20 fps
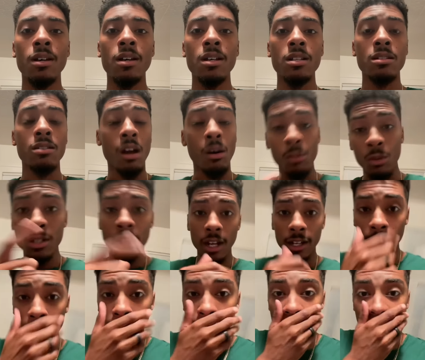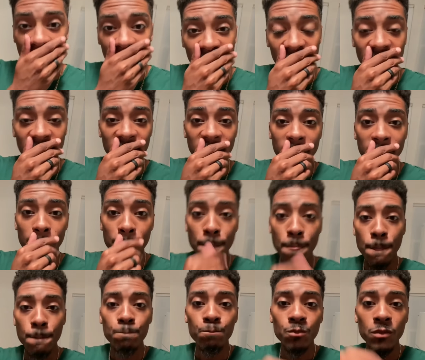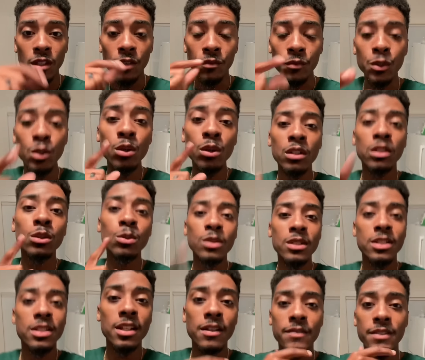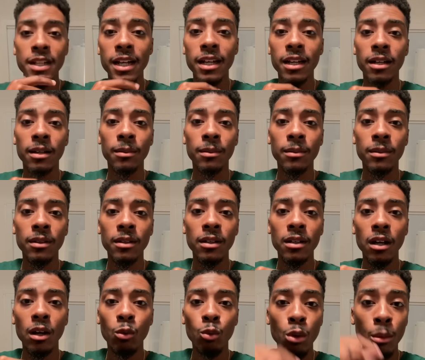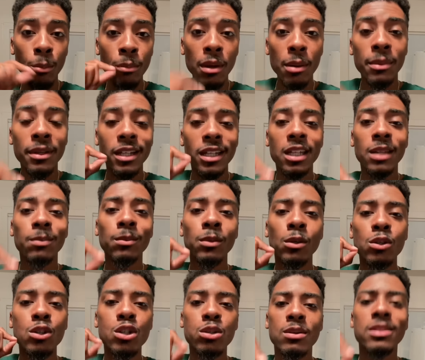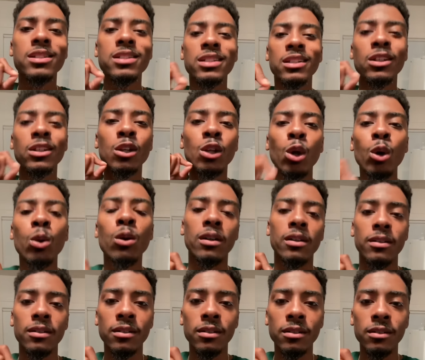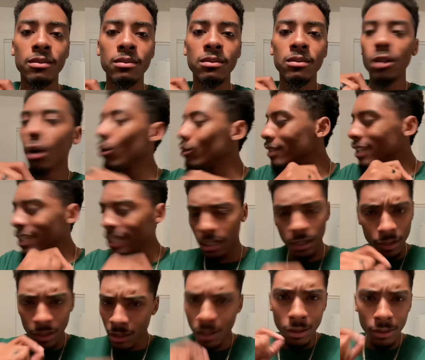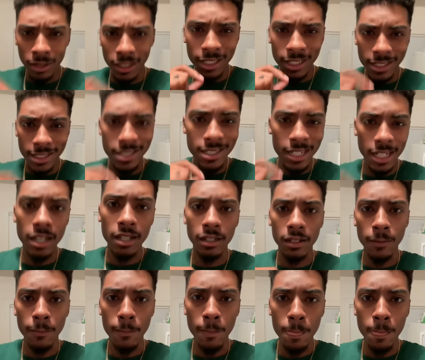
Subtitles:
So I want y'all to understand this. If you're going through a tough time, remember to keep your trust in the Lord. Don't lean on your own understanding.